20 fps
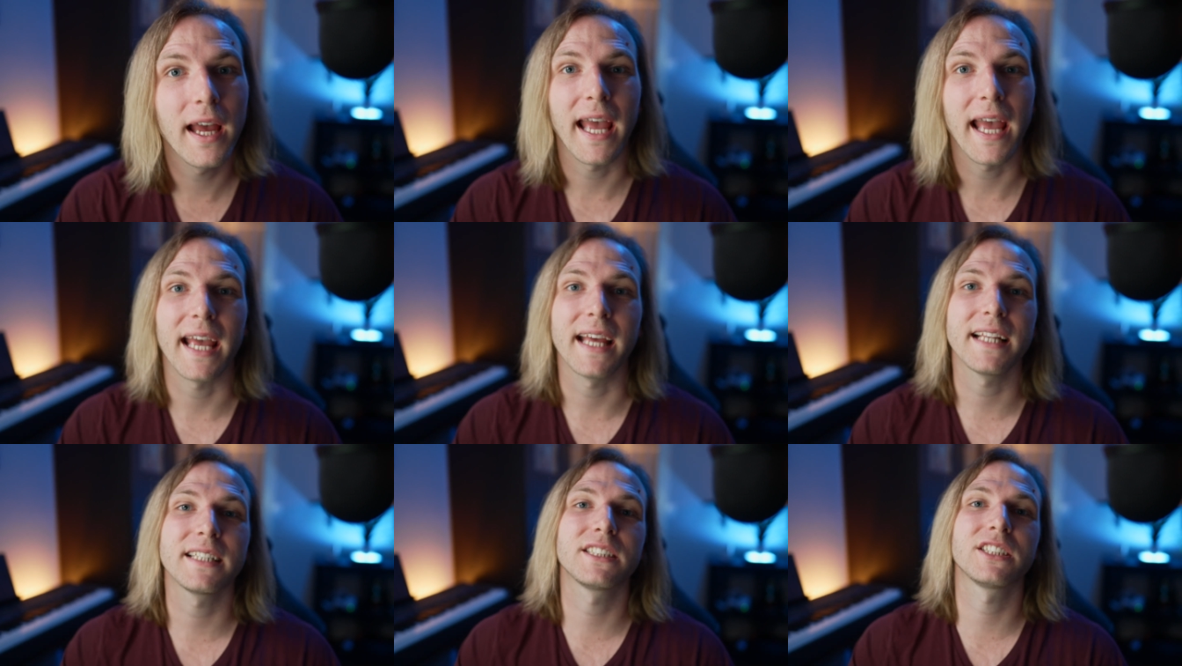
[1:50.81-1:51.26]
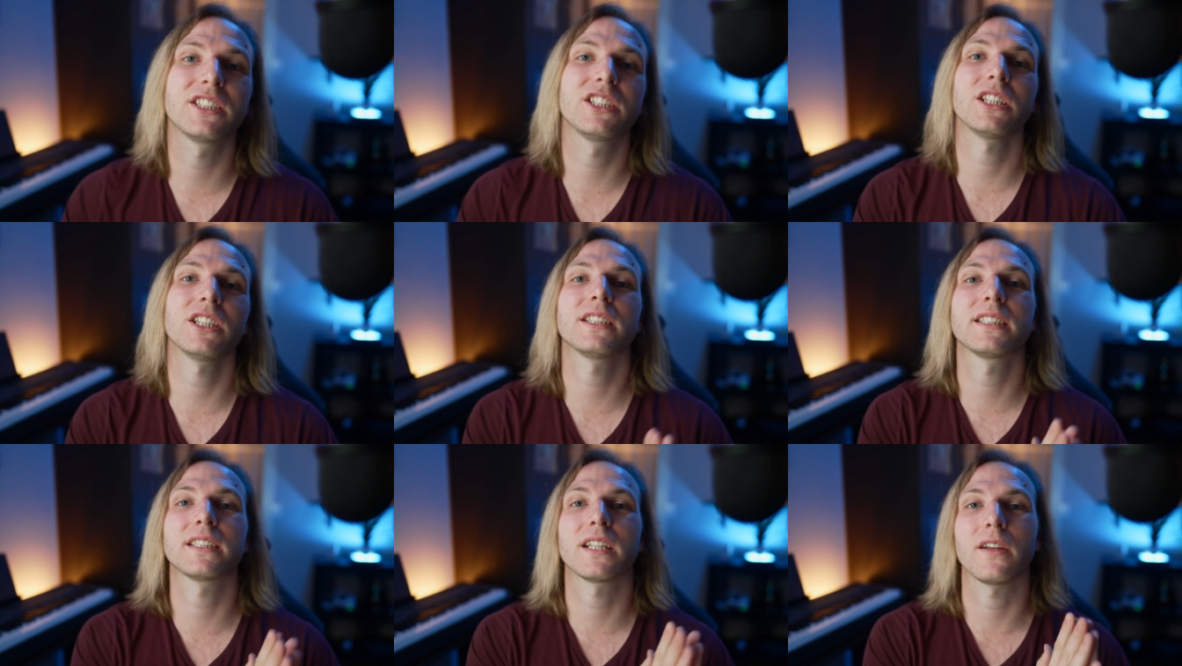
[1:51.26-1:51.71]
It's
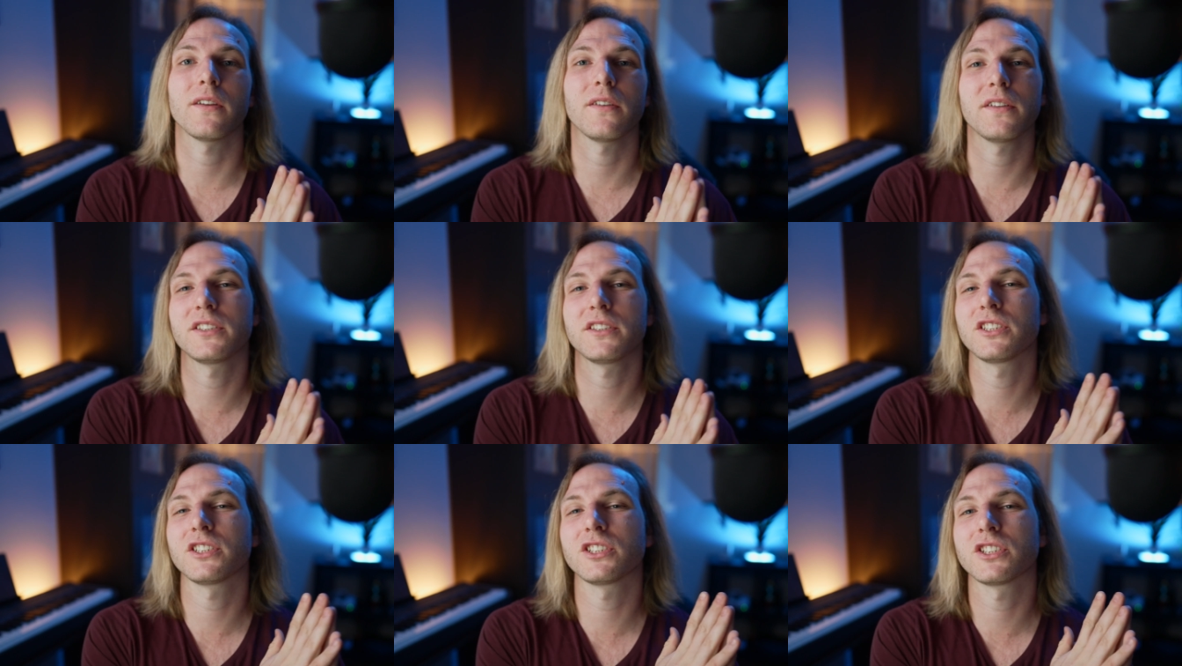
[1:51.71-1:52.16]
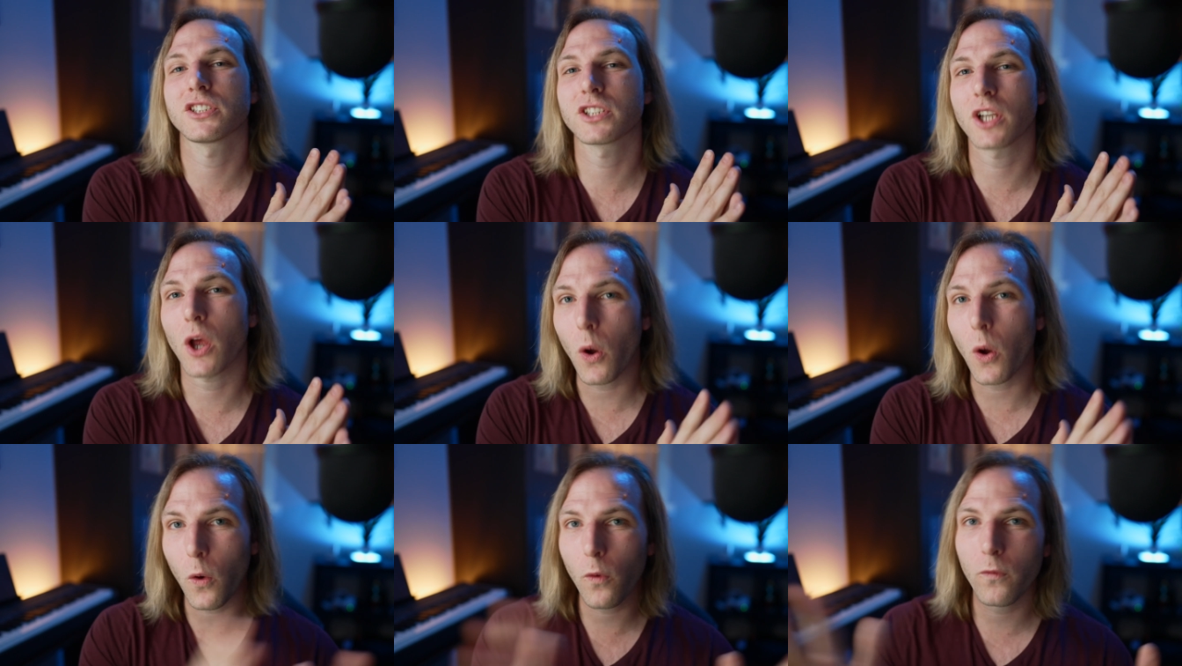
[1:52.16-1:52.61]
just
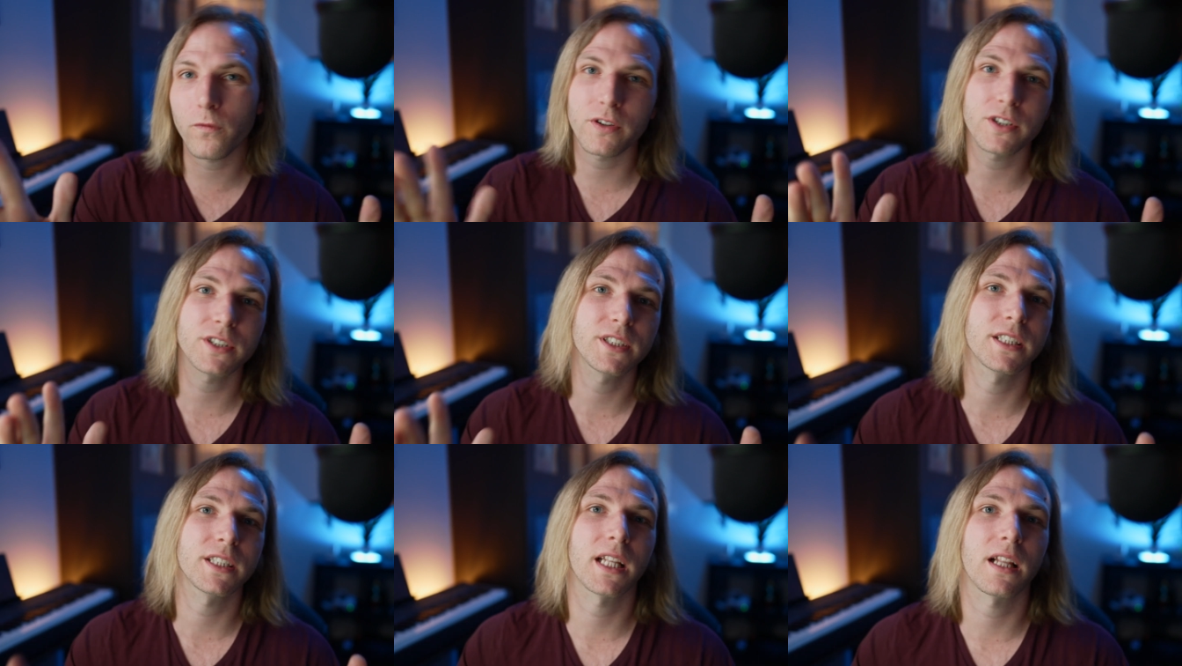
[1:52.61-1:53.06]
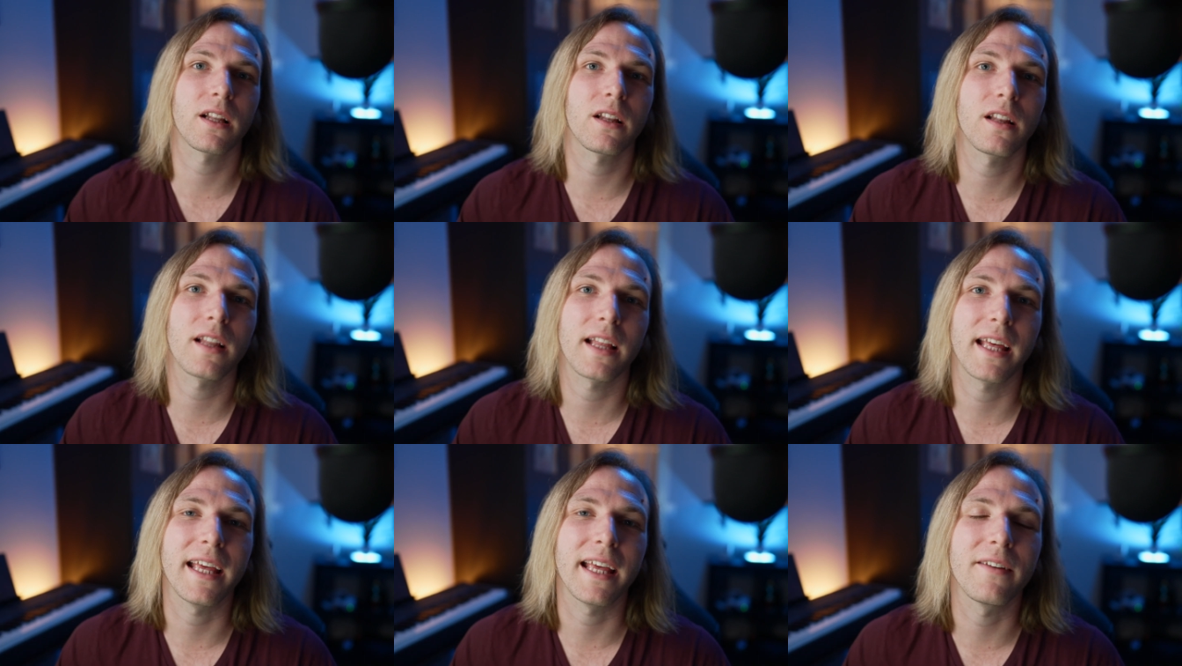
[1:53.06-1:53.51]
so
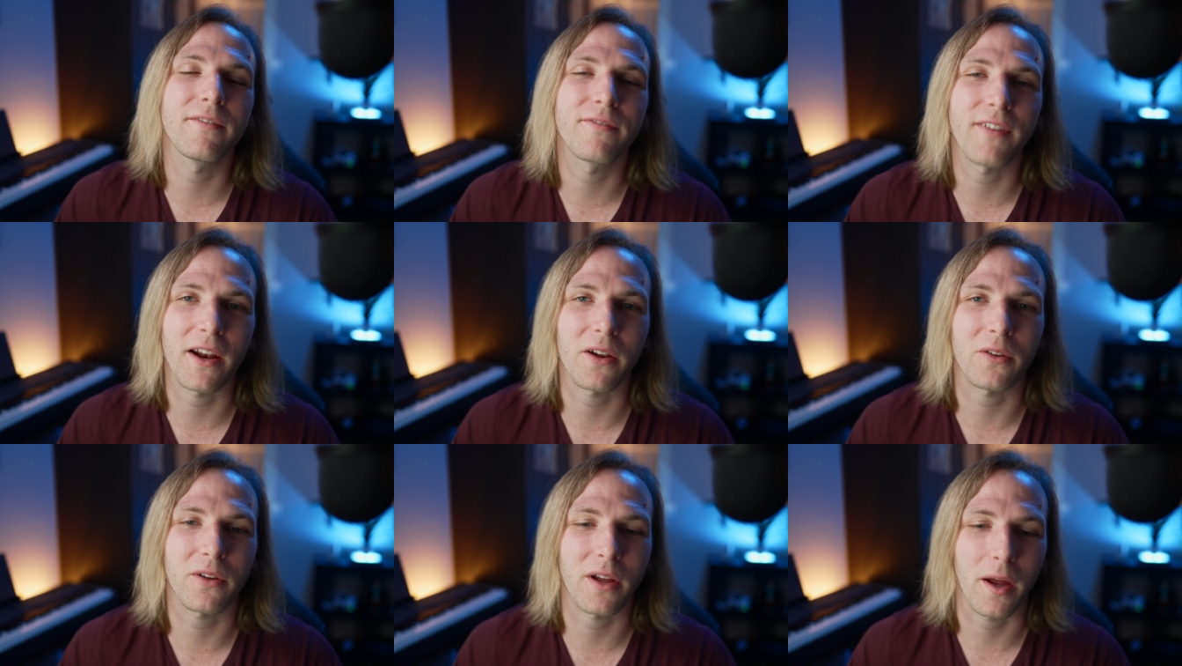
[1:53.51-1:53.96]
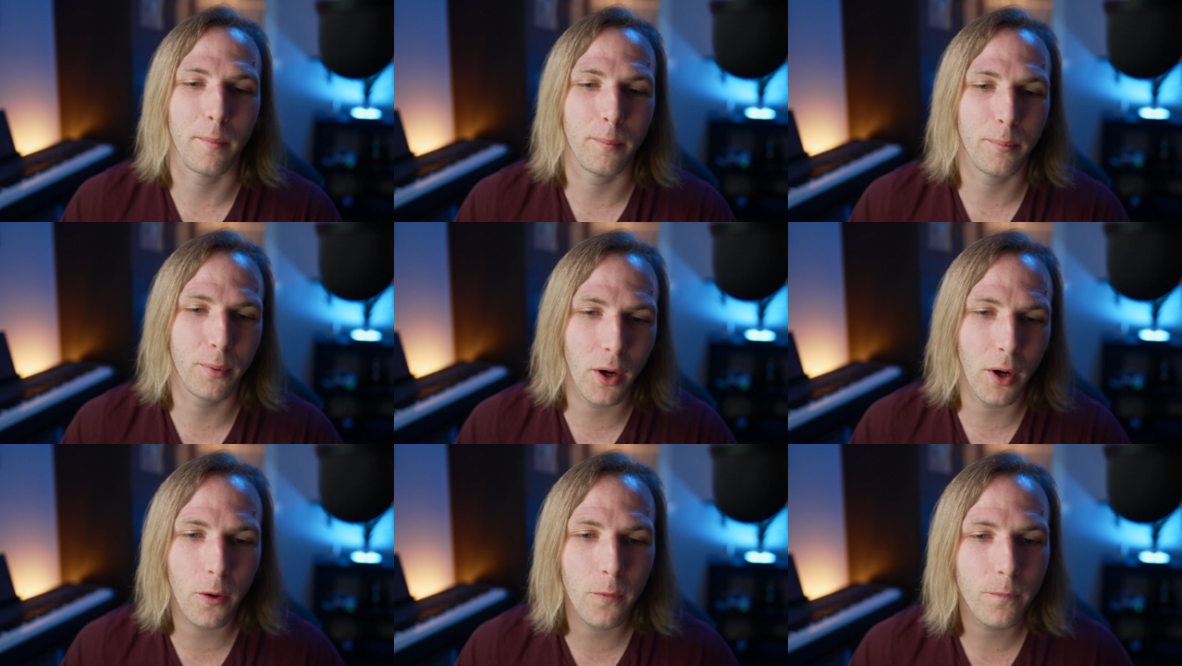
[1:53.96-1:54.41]
versatile in Final Cut
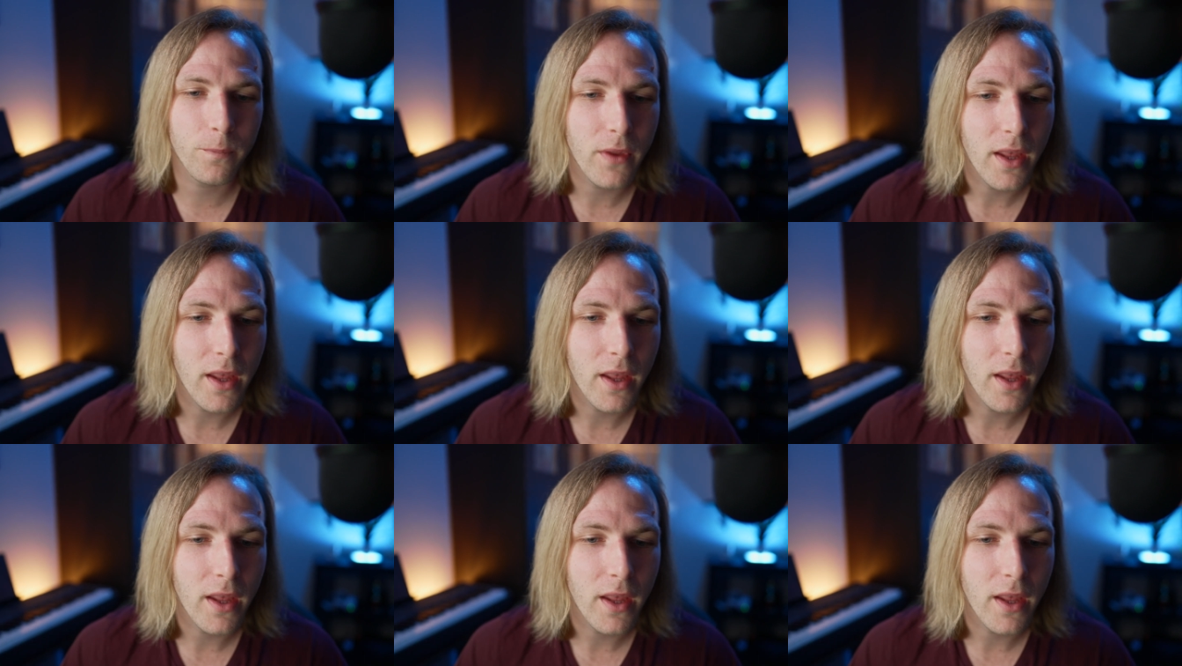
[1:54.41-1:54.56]
Pro.